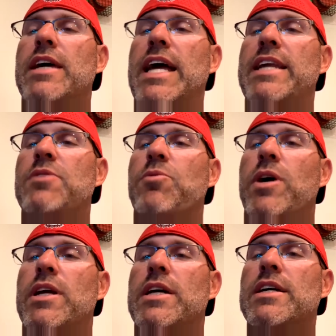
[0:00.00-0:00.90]
and I didn't
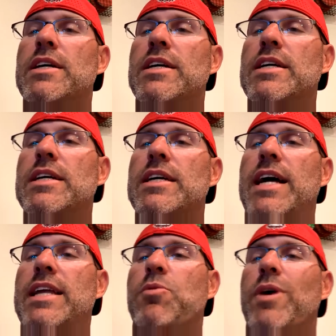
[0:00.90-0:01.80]
want
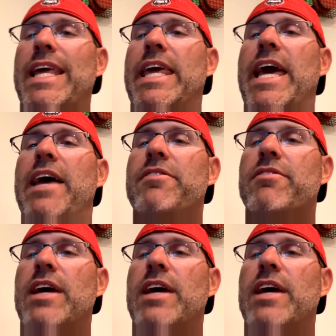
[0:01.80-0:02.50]
to guess.